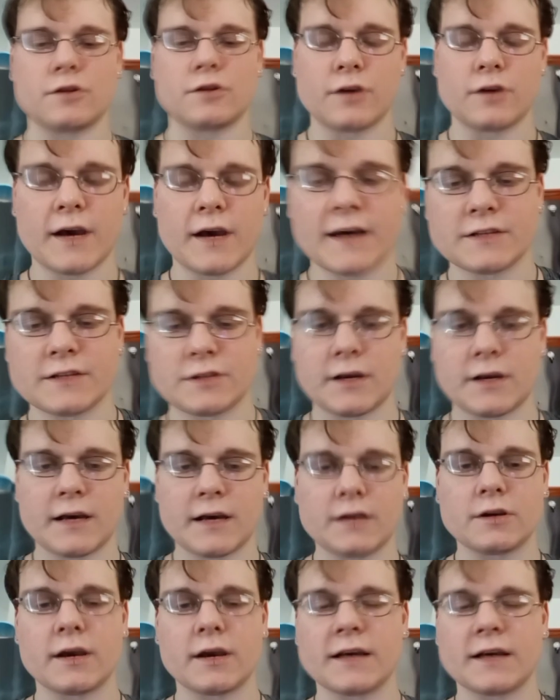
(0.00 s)
you guys, you
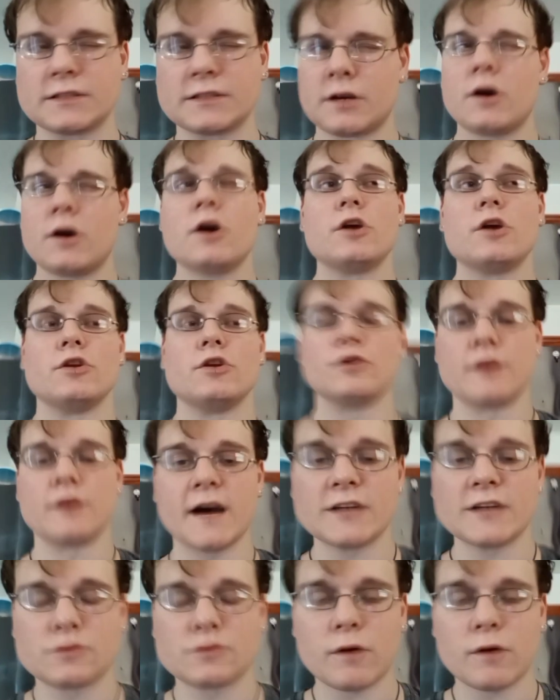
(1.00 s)
got, you guys, you
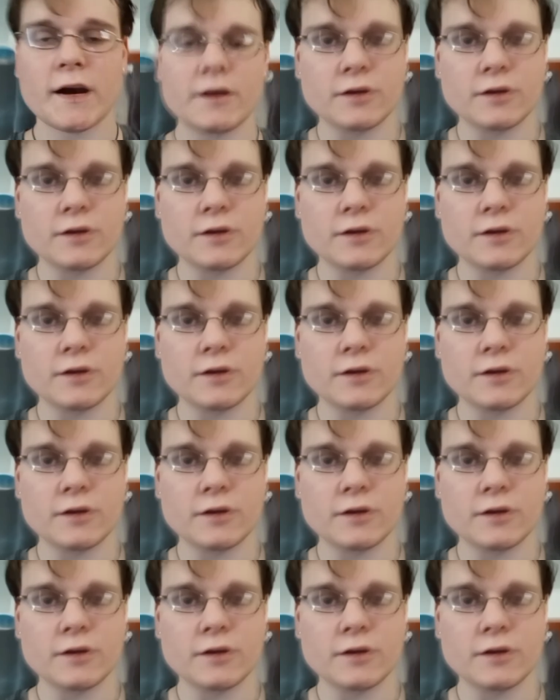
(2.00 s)
guys ready?